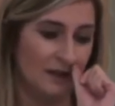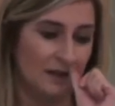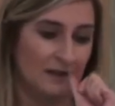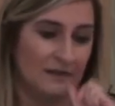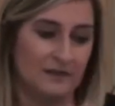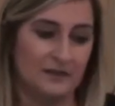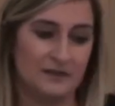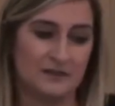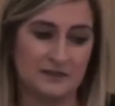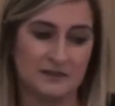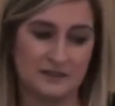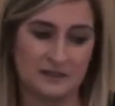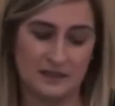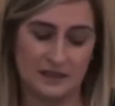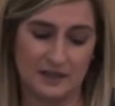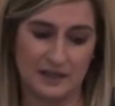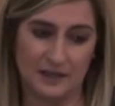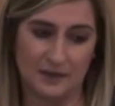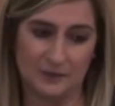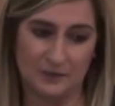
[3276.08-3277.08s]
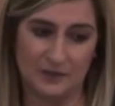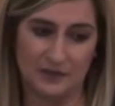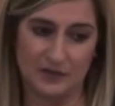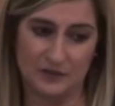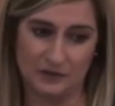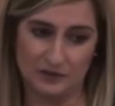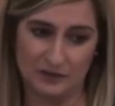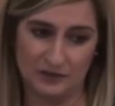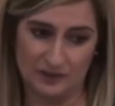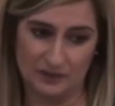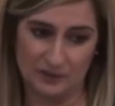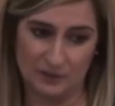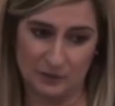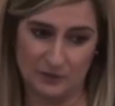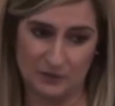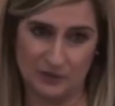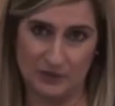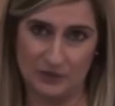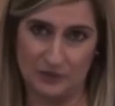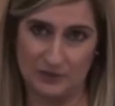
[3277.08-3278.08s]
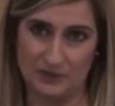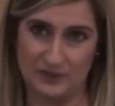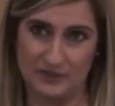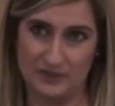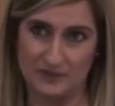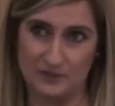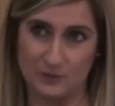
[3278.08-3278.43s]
The other thing that we're doing is